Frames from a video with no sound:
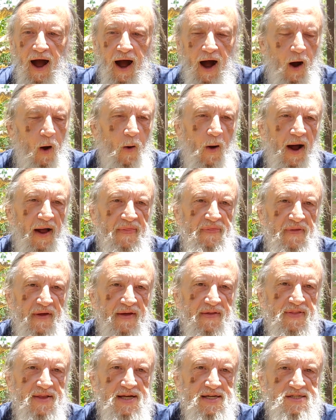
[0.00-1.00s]
Oh, I
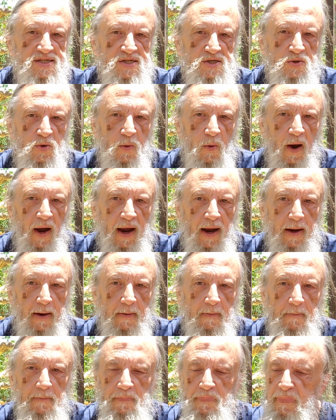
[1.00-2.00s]
think this is great.
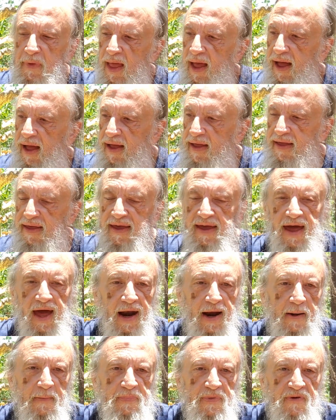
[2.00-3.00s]

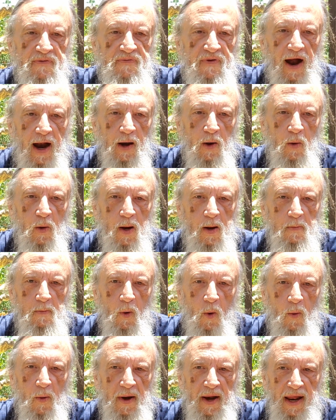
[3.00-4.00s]
Get up the following
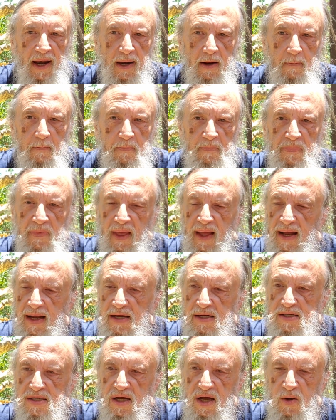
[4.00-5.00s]
morning.
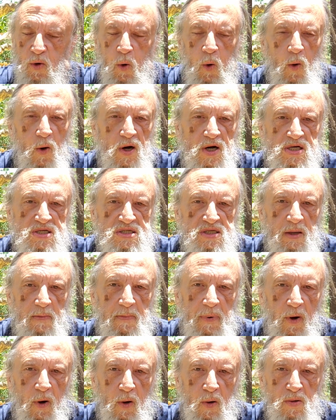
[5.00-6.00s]
Chorus of
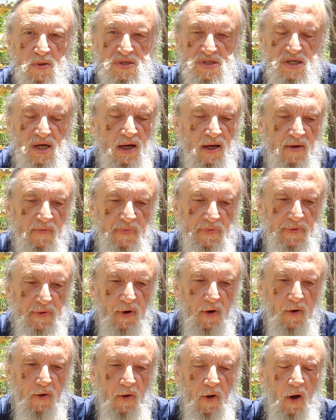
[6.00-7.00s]
birds.
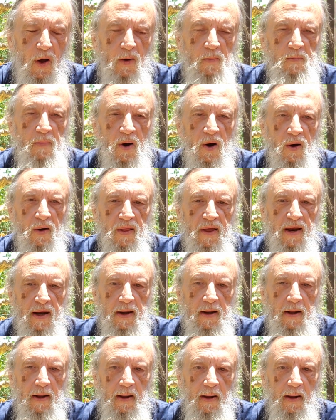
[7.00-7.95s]
Turn on Merlin.